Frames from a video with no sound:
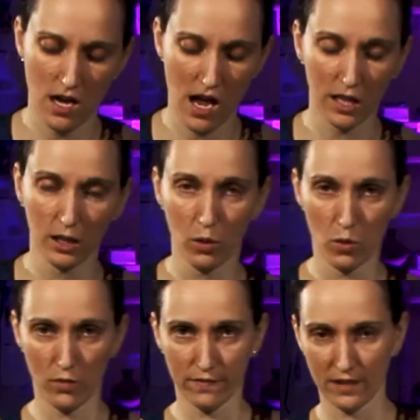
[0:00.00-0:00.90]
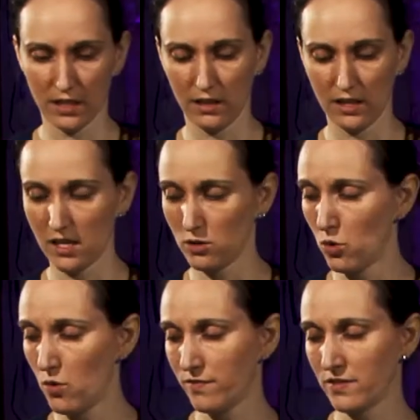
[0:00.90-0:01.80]
a lot of clay,
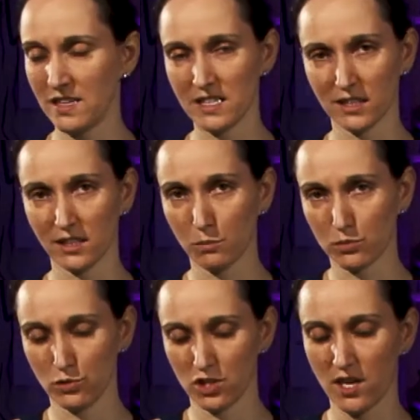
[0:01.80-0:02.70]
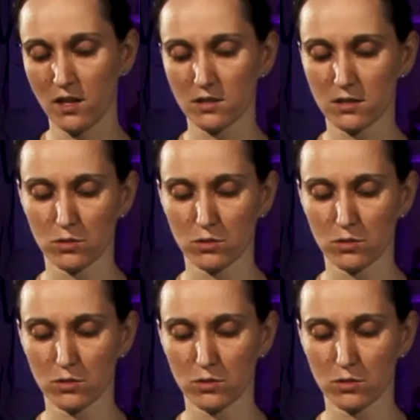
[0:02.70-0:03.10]
not for these little projects.